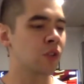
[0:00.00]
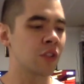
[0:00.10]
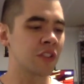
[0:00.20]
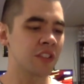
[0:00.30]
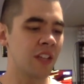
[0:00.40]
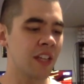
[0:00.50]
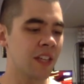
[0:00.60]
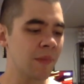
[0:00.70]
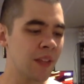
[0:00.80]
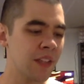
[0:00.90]
looks
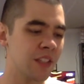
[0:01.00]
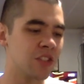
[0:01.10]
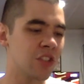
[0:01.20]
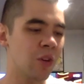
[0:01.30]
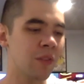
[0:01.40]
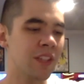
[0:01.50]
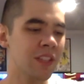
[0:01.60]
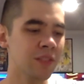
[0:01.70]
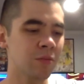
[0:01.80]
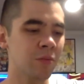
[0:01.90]
like. So
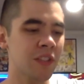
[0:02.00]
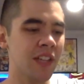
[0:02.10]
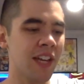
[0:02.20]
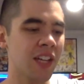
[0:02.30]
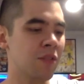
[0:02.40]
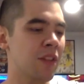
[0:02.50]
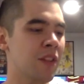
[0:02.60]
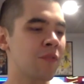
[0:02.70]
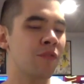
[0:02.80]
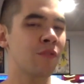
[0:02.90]
this was actually
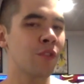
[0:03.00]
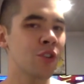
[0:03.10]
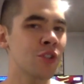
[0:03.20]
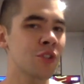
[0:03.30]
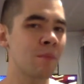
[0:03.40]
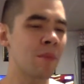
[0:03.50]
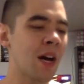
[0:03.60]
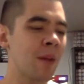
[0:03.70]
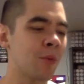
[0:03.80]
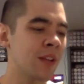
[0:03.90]
the first
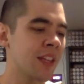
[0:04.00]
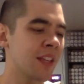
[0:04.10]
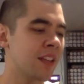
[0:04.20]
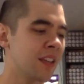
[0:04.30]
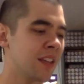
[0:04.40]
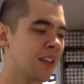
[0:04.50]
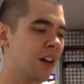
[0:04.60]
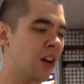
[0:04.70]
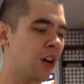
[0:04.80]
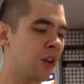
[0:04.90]
bobblehead
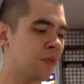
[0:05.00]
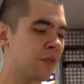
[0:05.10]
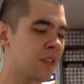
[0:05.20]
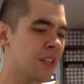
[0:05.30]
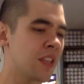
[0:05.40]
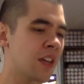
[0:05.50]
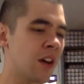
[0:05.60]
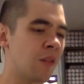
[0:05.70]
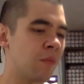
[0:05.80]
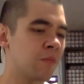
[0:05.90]
of the
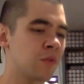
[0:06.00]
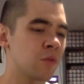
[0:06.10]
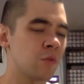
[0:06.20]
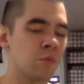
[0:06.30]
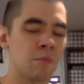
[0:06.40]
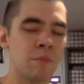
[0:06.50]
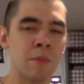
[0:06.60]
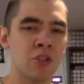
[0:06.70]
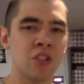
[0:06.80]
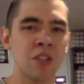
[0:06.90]
uh,
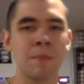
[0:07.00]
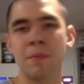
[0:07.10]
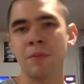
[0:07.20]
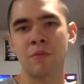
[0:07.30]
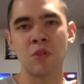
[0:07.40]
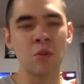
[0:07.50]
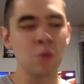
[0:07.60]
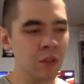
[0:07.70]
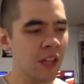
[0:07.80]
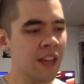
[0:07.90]
membership
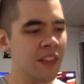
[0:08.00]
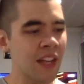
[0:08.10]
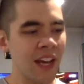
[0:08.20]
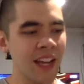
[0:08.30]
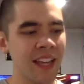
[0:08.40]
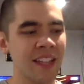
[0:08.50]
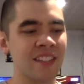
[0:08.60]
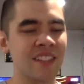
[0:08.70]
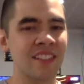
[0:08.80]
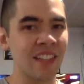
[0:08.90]
renewal line that I
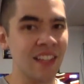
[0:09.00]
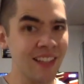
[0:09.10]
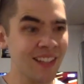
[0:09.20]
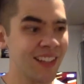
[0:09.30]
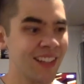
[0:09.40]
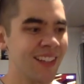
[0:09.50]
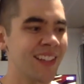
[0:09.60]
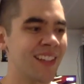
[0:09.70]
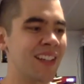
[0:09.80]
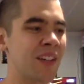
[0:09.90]
had seen.
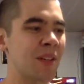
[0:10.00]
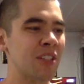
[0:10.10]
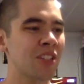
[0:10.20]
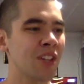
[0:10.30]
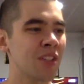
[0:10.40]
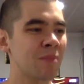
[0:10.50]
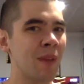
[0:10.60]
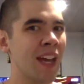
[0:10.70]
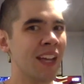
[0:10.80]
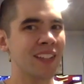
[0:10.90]
Uh, I saw this
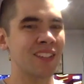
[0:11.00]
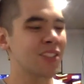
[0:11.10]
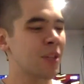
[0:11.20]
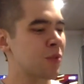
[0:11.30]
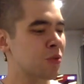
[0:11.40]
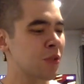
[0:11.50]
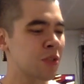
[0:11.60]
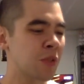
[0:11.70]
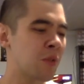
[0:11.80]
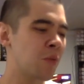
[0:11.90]
back in the summer
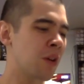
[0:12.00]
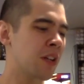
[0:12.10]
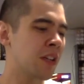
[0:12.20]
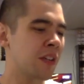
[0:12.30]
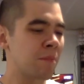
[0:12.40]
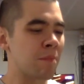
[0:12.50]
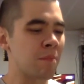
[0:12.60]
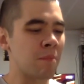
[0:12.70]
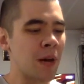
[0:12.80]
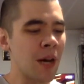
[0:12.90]
2021.
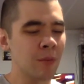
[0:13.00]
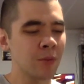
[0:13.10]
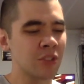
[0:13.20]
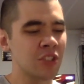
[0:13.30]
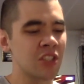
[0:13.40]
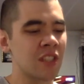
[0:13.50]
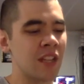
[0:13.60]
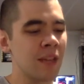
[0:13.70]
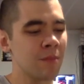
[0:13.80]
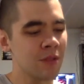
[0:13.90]
Bobble
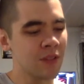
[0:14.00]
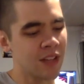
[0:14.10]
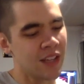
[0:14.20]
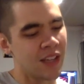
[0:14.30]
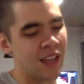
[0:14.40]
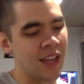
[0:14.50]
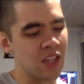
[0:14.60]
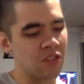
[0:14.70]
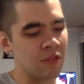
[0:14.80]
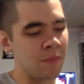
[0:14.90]
Sniper
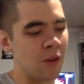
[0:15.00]
actually